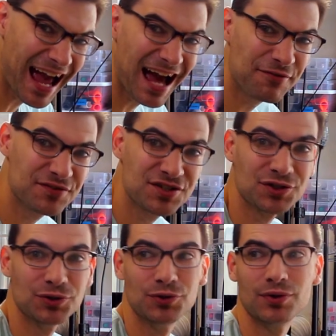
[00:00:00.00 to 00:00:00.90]
have
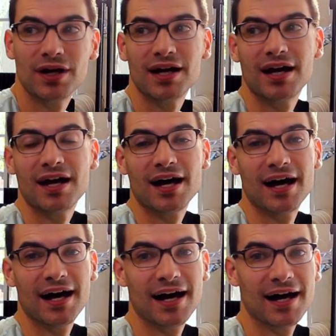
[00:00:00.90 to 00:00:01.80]
to
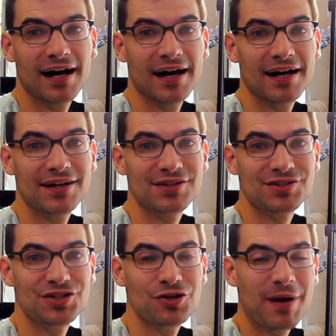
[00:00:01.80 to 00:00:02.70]

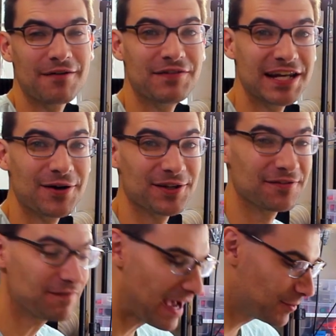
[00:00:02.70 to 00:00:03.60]
do my video on
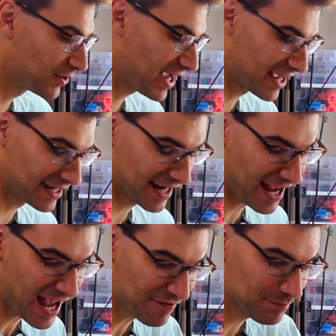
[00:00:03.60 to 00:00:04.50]
the Fabu Can, and I
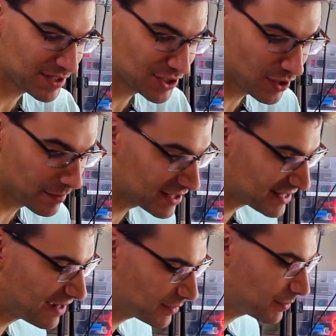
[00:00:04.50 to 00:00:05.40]
haven't been doing it
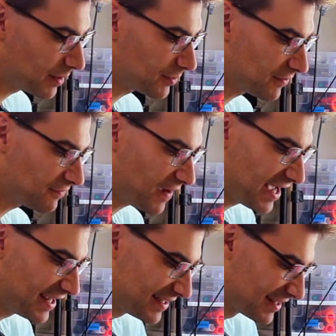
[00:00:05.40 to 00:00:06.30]
because I have not been able to
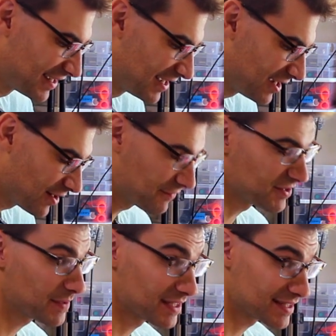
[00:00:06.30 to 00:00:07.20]
find, or
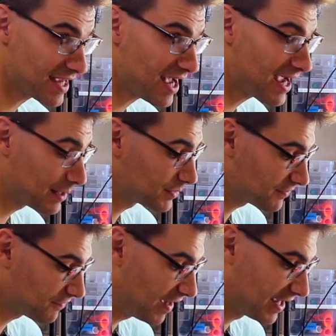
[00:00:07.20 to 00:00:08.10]
haven't spent the time to
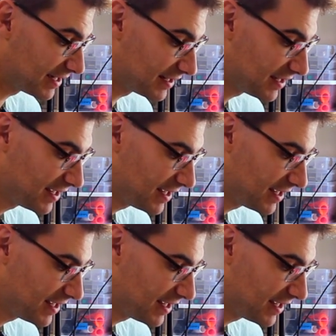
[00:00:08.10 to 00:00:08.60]
find